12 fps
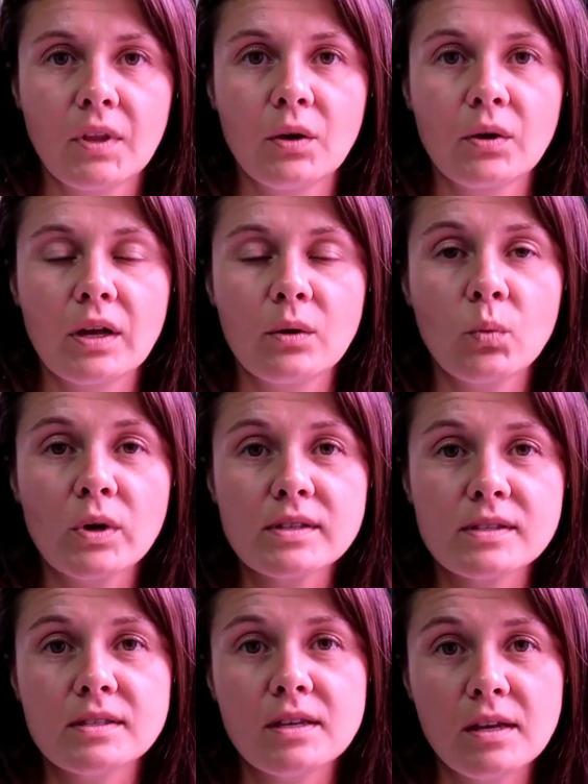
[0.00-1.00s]
Okay,
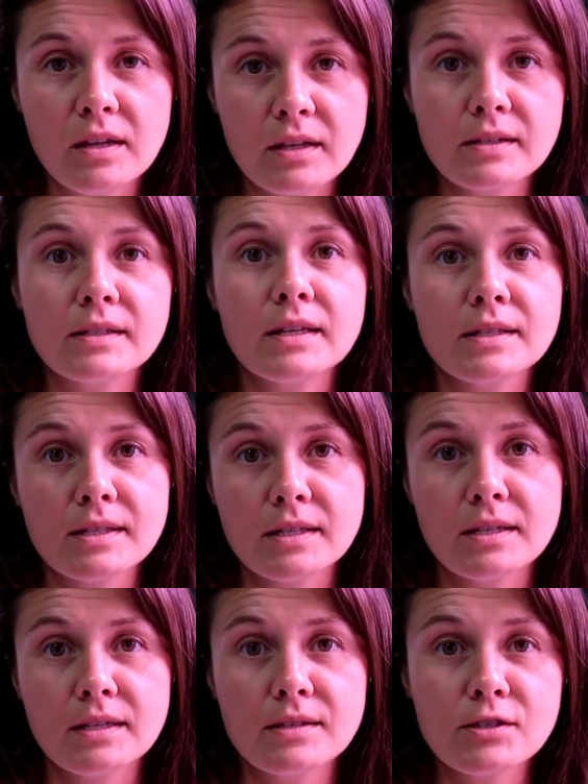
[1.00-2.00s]
what seeding
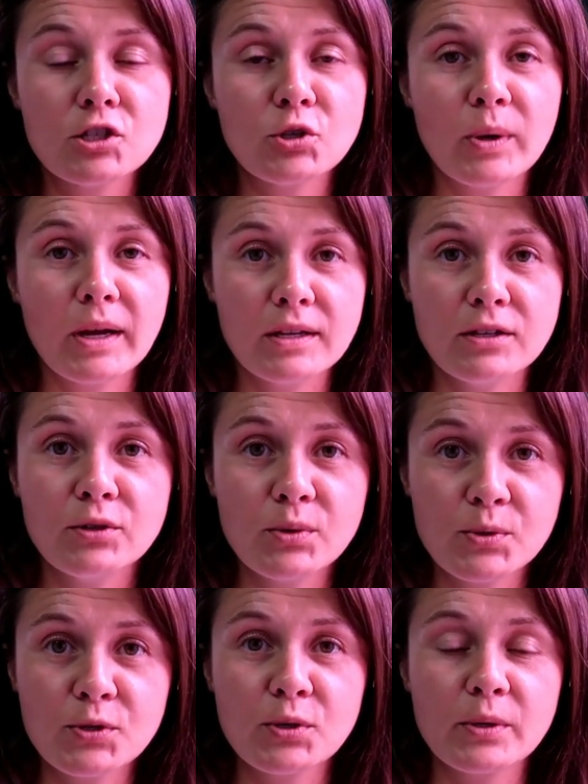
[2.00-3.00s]
densities do I
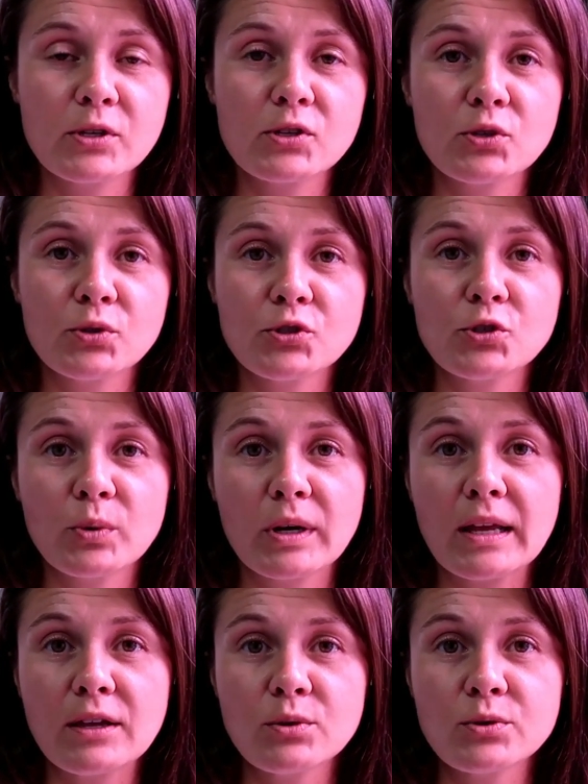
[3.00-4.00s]
use? So I just told you what
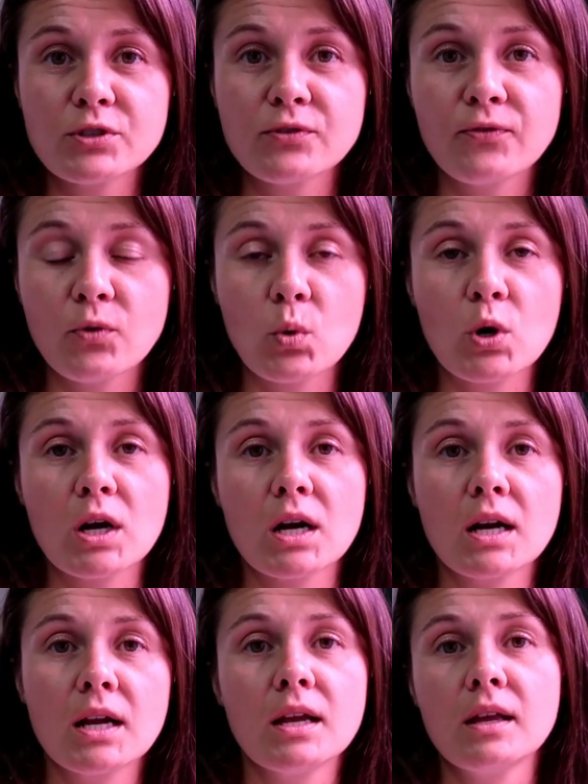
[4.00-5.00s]
I use
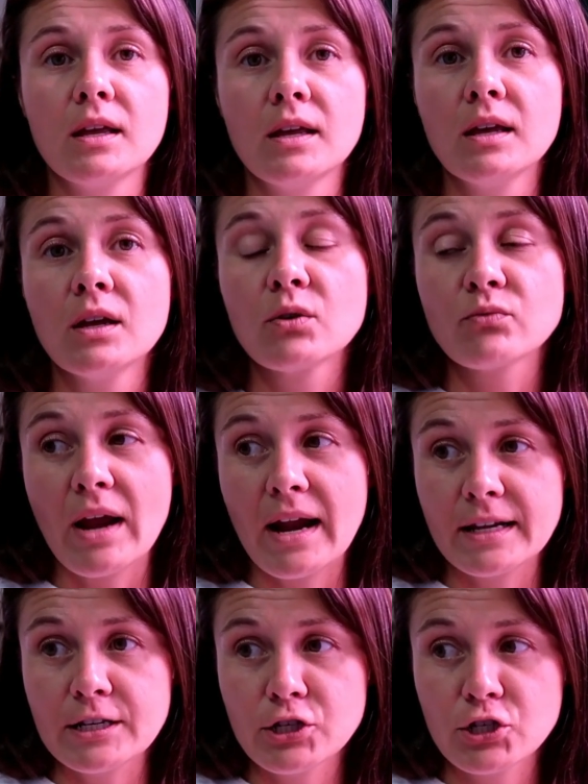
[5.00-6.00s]
for
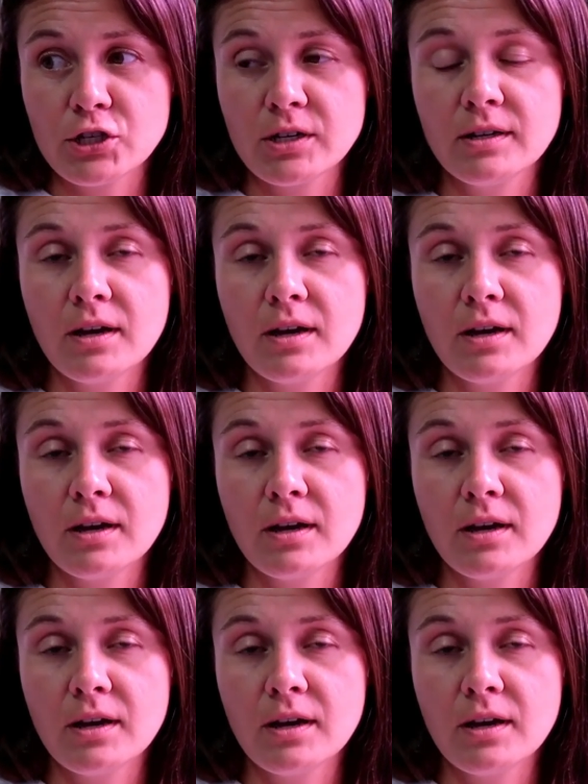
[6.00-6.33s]
radish.